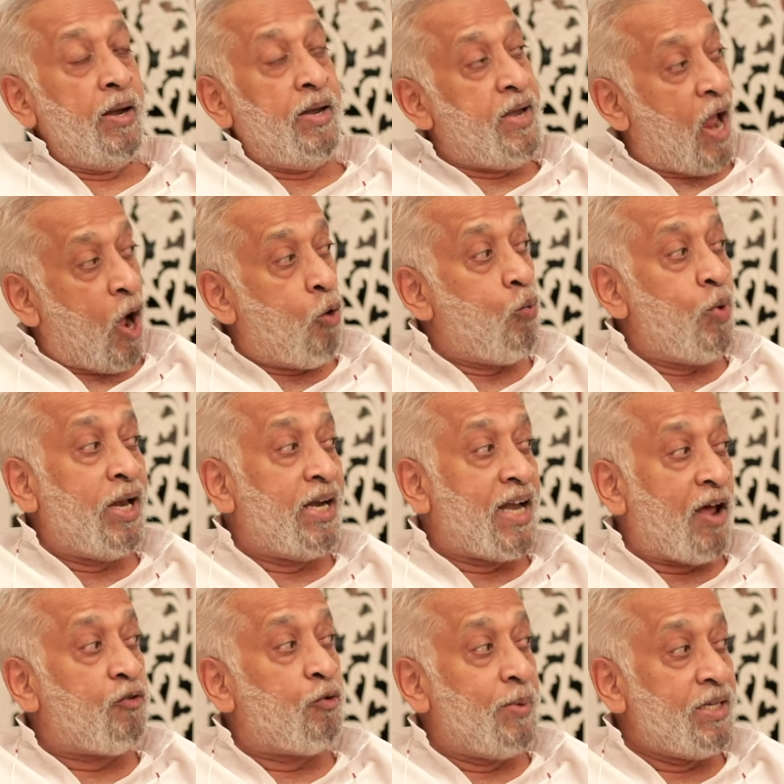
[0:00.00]
Now, will it
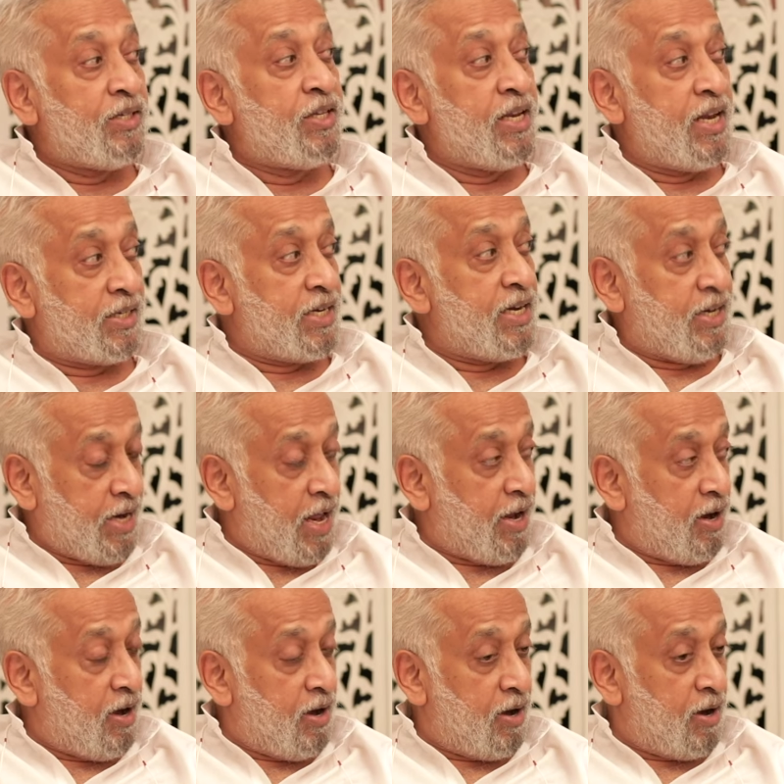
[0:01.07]
have to be seriously
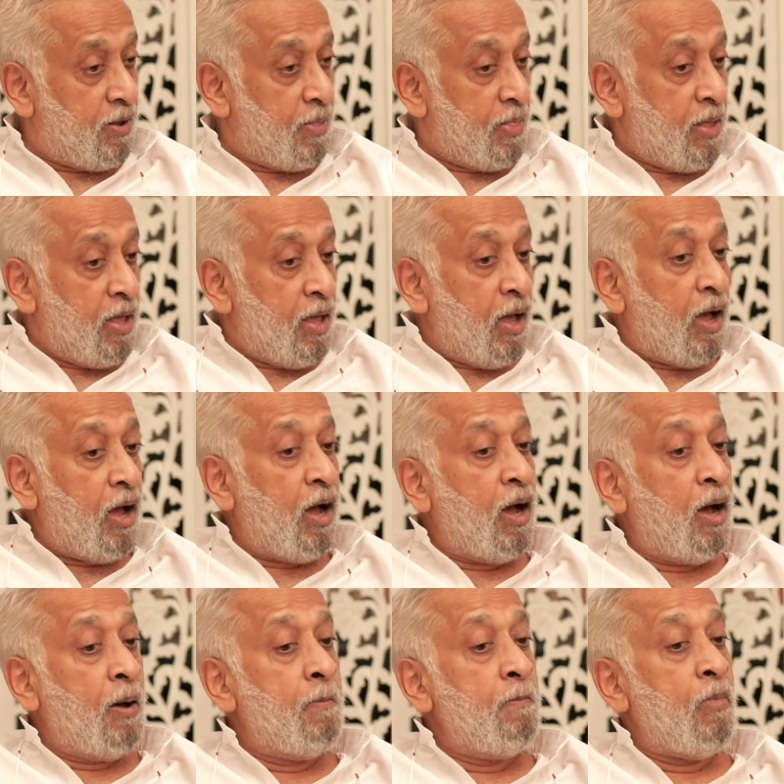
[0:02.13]
taken?
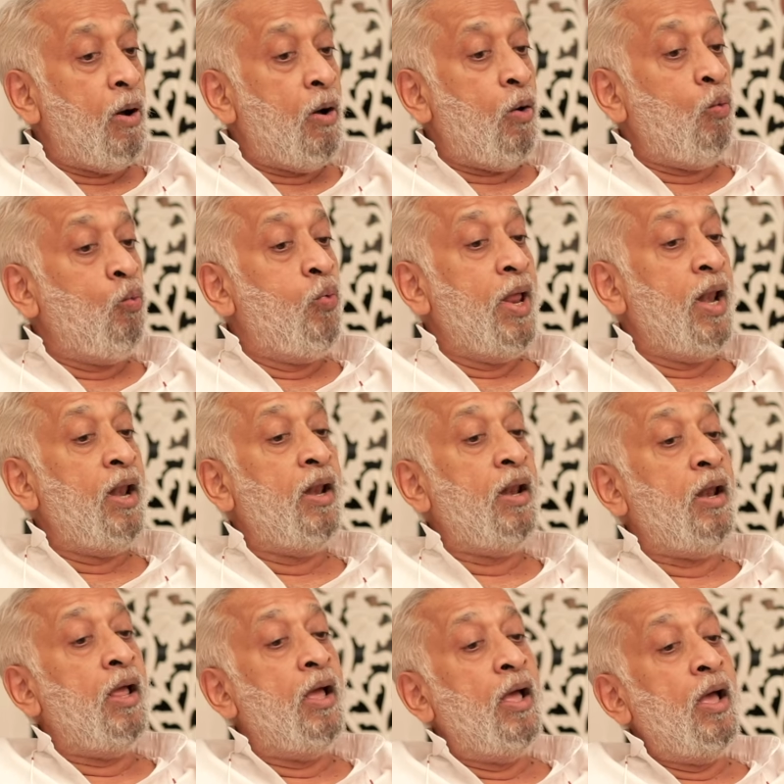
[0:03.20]

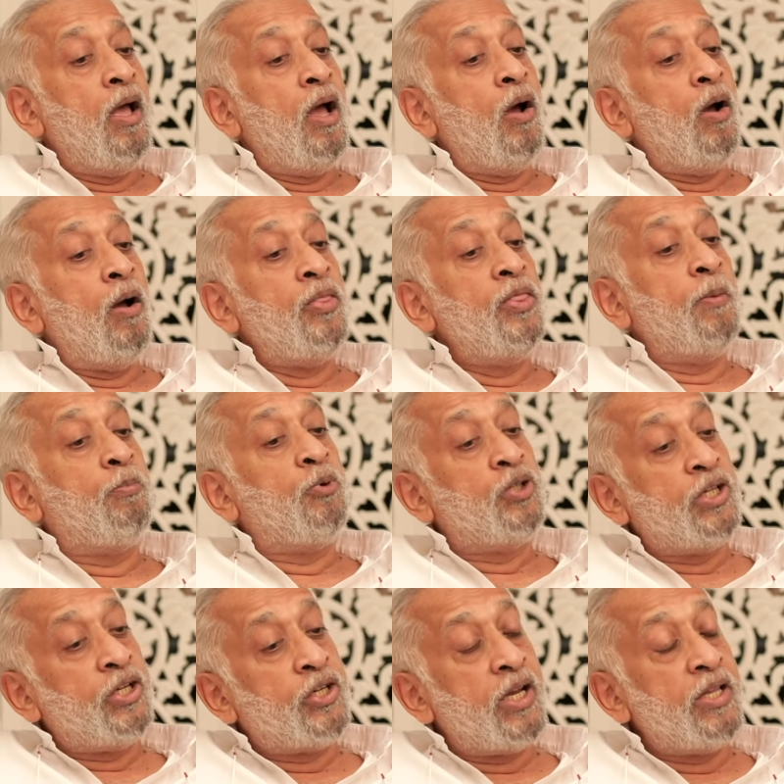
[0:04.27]
Will the
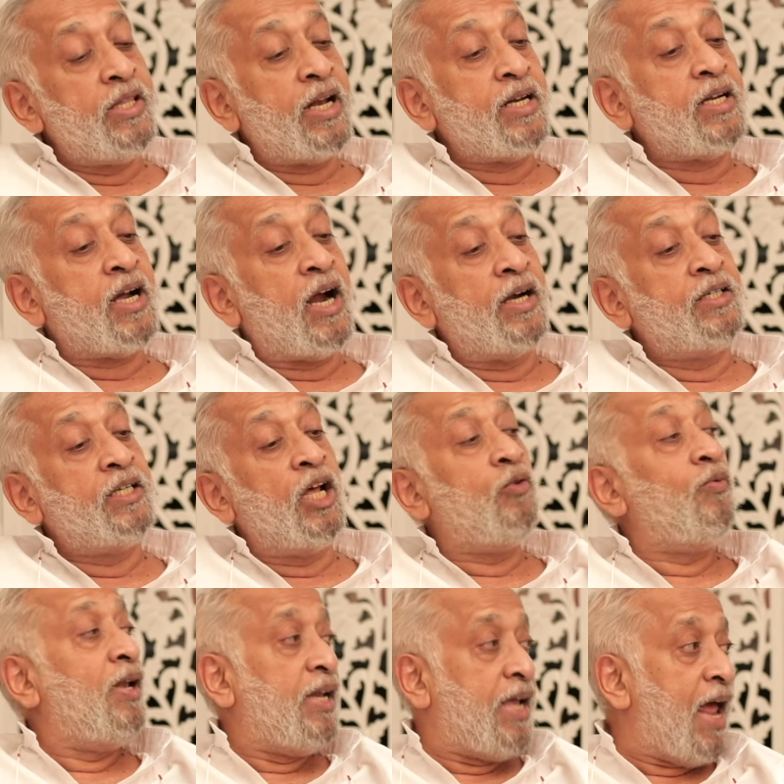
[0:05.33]
position that Khattar
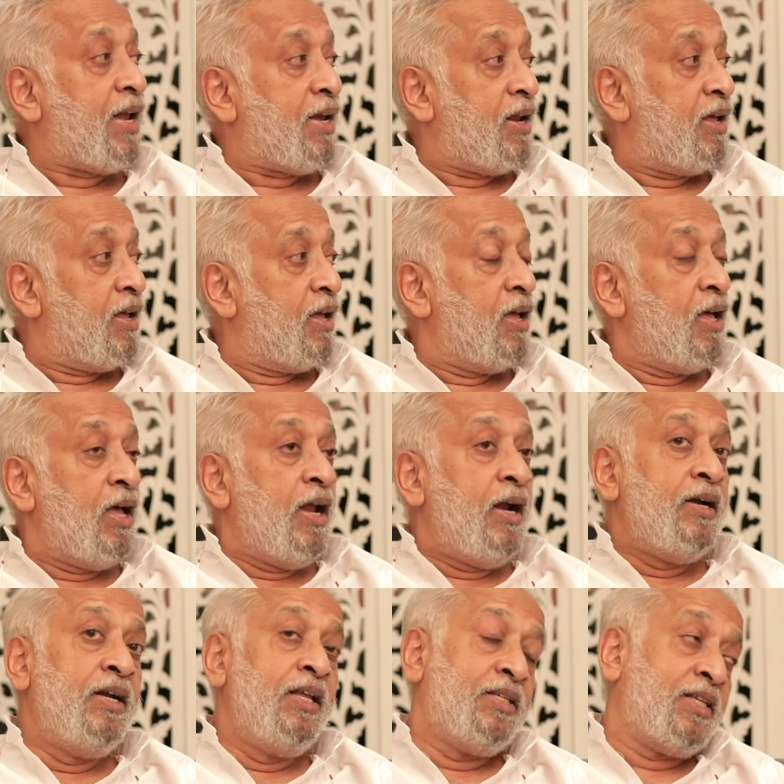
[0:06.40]
will get
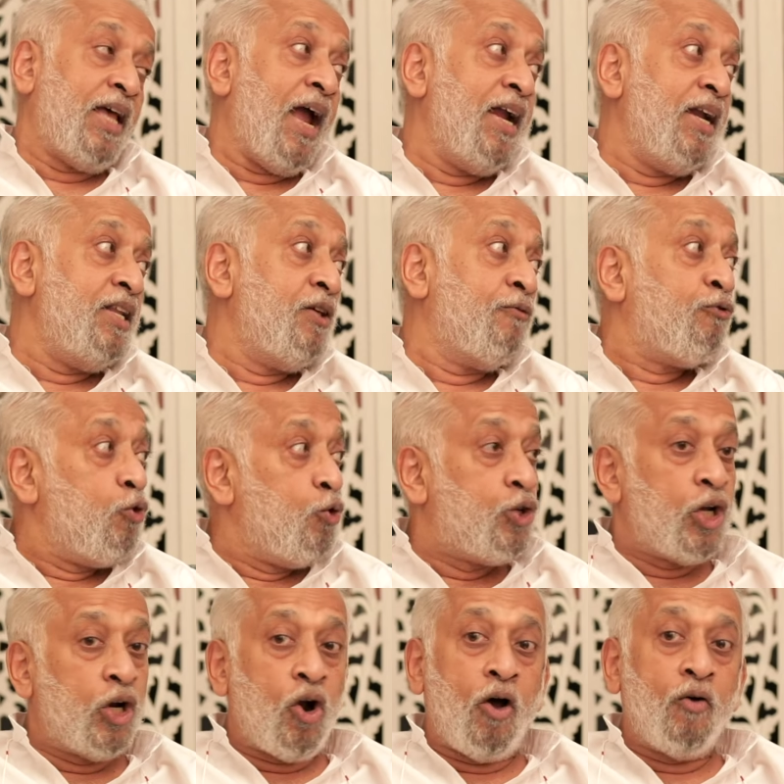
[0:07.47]
decide the
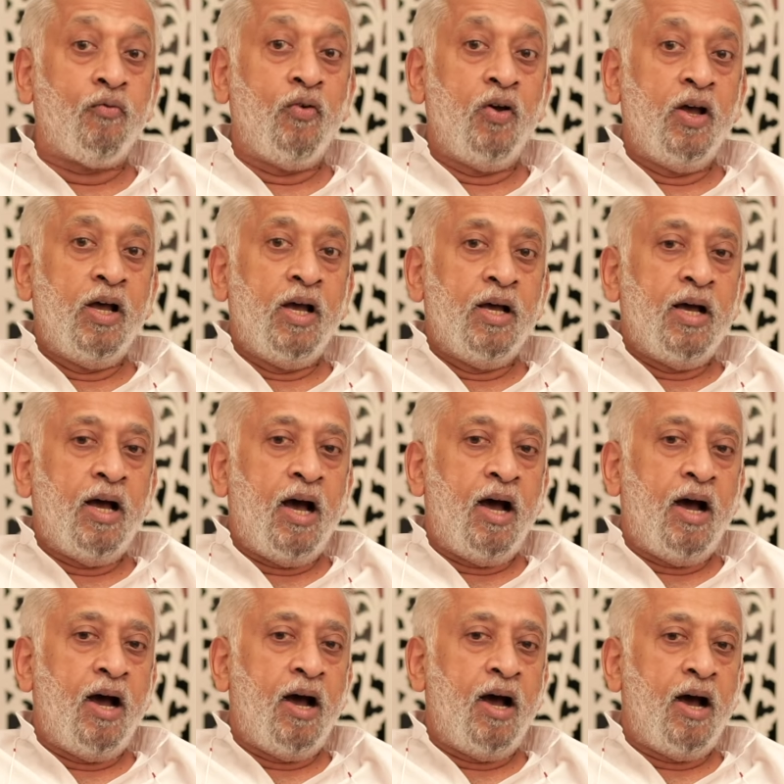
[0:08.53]
future of
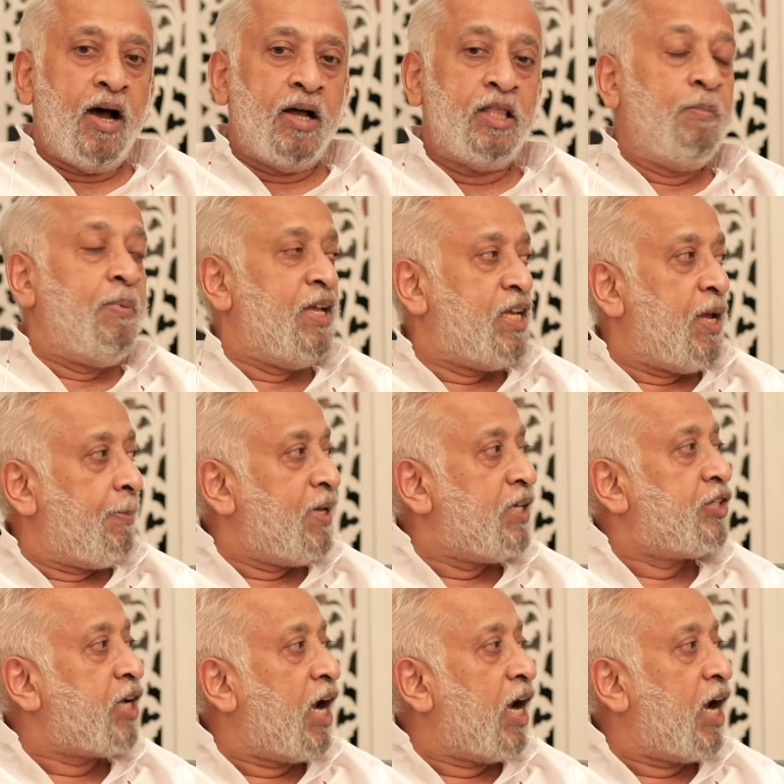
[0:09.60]
the BJP's